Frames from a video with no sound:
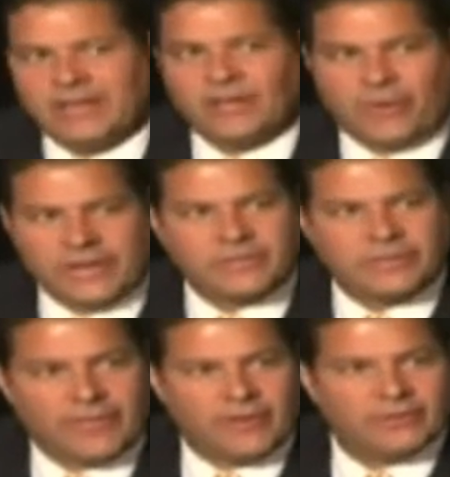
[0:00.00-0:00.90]

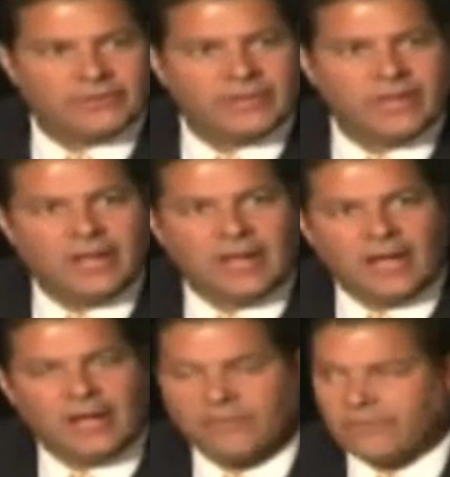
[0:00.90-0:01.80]
integration of those
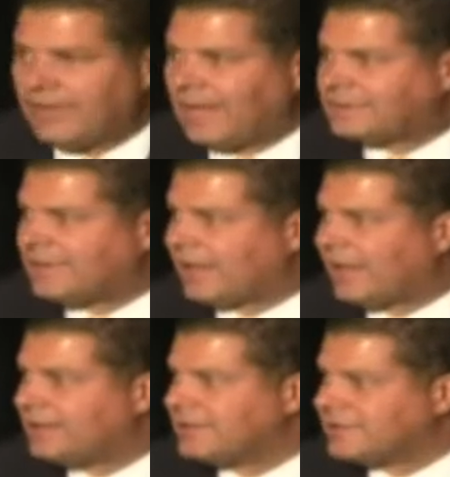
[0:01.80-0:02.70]
over the next
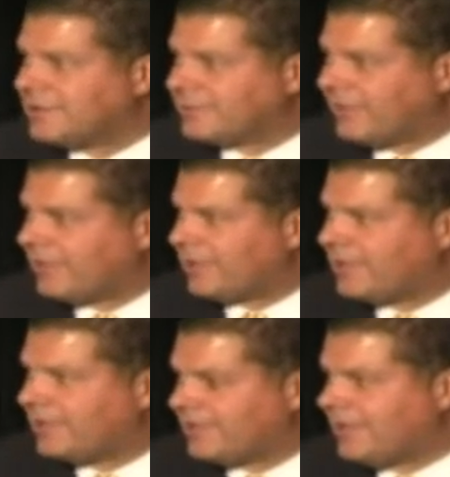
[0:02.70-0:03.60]
decade is very
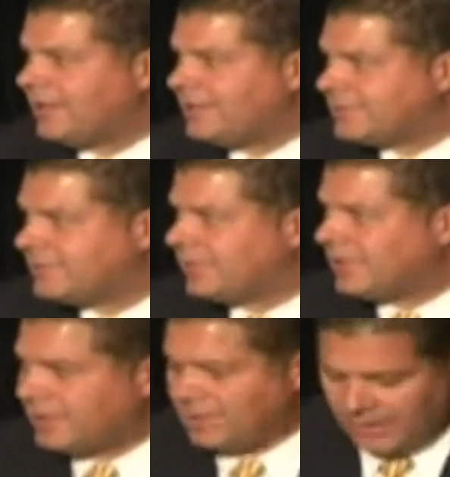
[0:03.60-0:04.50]
key to
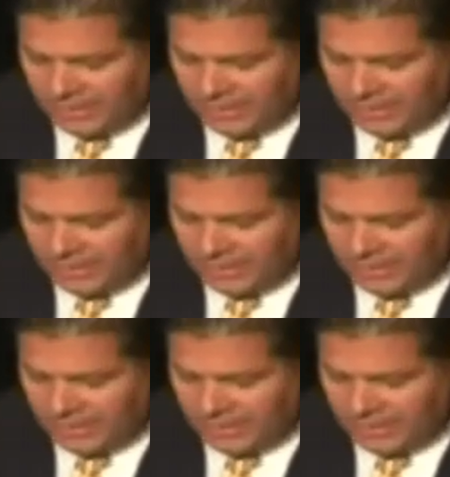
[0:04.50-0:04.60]
the